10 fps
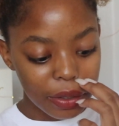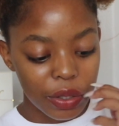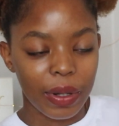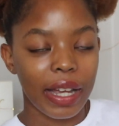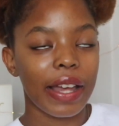
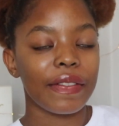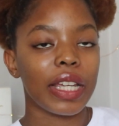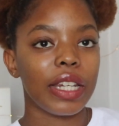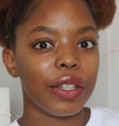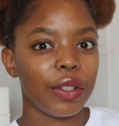Do I have
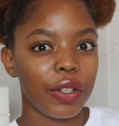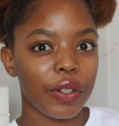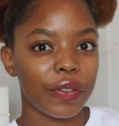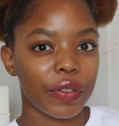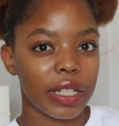any
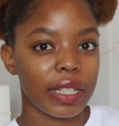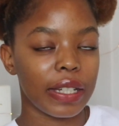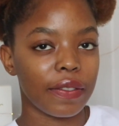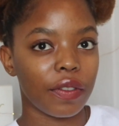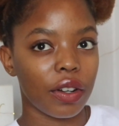new friends
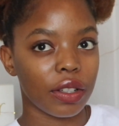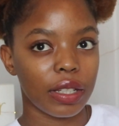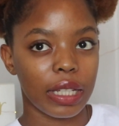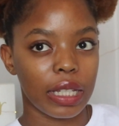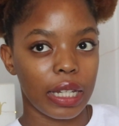in
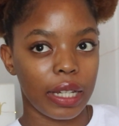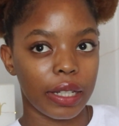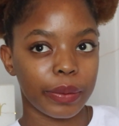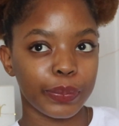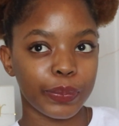varsity?